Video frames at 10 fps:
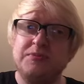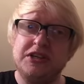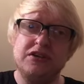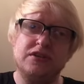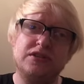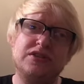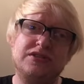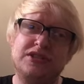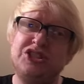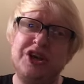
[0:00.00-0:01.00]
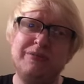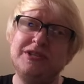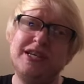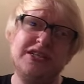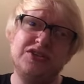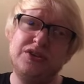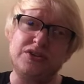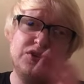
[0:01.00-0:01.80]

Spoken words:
because Germany's got